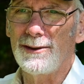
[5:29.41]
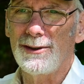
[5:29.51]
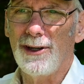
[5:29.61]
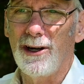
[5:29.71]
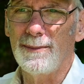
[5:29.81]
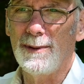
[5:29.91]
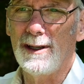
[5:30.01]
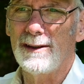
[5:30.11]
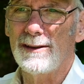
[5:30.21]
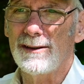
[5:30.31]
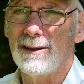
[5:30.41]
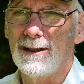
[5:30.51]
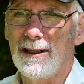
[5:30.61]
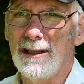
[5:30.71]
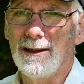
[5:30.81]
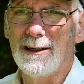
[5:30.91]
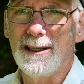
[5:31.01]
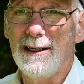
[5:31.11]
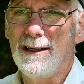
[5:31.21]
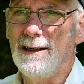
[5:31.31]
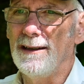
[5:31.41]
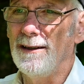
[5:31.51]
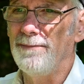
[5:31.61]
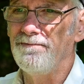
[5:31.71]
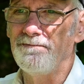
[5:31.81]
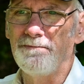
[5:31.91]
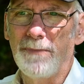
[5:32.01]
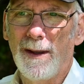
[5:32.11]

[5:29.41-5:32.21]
sharpness and clarity and,